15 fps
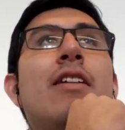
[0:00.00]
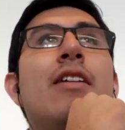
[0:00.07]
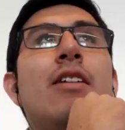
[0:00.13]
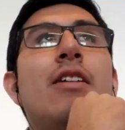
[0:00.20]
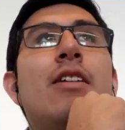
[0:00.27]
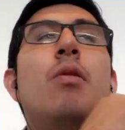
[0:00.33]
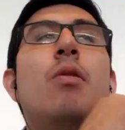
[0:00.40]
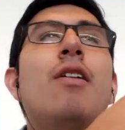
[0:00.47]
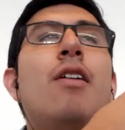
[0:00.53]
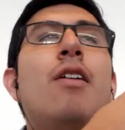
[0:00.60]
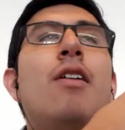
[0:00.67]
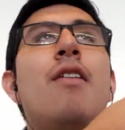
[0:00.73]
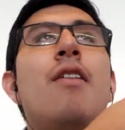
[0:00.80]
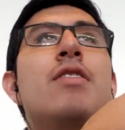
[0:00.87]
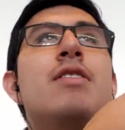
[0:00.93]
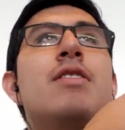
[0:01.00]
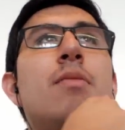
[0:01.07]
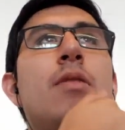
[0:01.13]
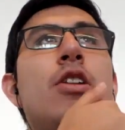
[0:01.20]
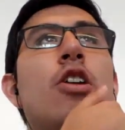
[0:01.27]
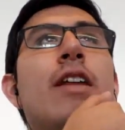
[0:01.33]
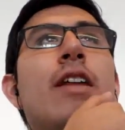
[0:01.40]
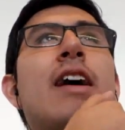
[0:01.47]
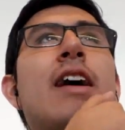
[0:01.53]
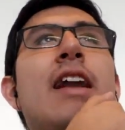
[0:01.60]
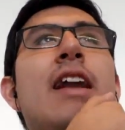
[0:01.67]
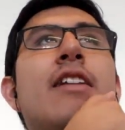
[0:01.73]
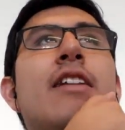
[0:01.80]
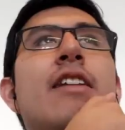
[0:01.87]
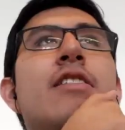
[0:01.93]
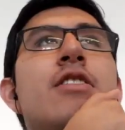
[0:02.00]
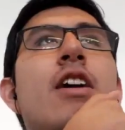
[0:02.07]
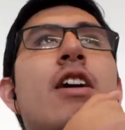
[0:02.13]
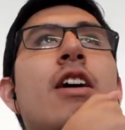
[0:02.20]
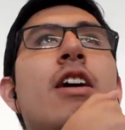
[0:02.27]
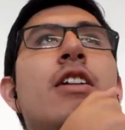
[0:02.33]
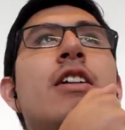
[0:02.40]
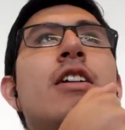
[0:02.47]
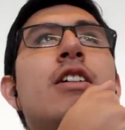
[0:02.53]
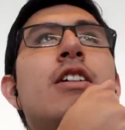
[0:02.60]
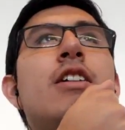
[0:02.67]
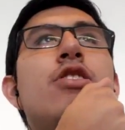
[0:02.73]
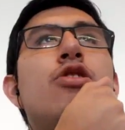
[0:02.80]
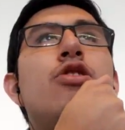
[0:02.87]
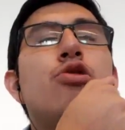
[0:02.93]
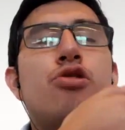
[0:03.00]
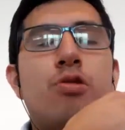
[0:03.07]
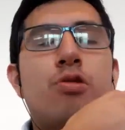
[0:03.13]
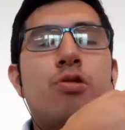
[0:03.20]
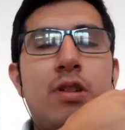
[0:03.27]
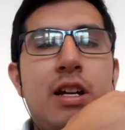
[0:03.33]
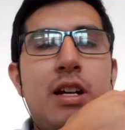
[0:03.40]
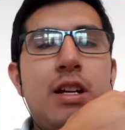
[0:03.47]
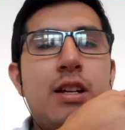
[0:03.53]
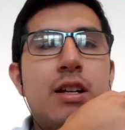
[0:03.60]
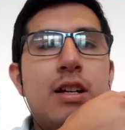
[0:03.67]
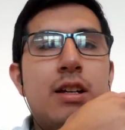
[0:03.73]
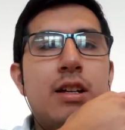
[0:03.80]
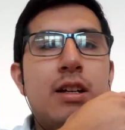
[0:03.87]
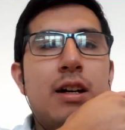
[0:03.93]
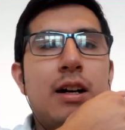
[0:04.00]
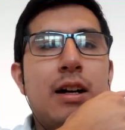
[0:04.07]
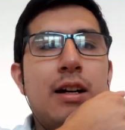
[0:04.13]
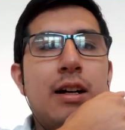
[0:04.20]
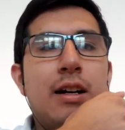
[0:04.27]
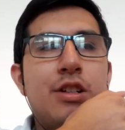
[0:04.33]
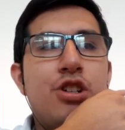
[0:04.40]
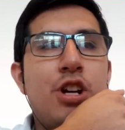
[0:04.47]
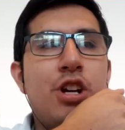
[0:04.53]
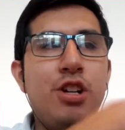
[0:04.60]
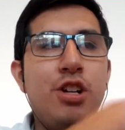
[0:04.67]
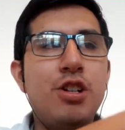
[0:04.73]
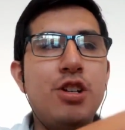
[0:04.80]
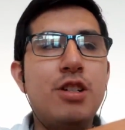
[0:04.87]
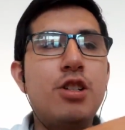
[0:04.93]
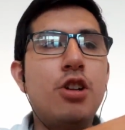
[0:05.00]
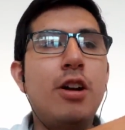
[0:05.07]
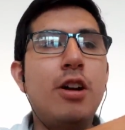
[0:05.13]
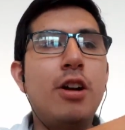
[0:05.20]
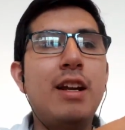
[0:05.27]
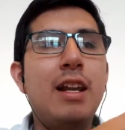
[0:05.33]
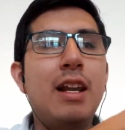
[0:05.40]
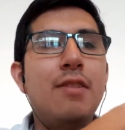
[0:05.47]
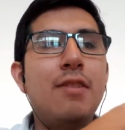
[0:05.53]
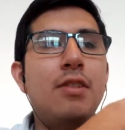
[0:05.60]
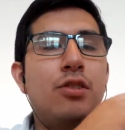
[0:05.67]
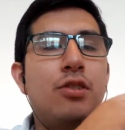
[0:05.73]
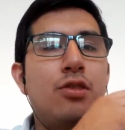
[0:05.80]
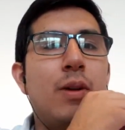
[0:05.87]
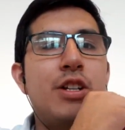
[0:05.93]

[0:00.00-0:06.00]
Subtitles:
Well, obviously we know that Gareca does not usually change his starting 11 too much.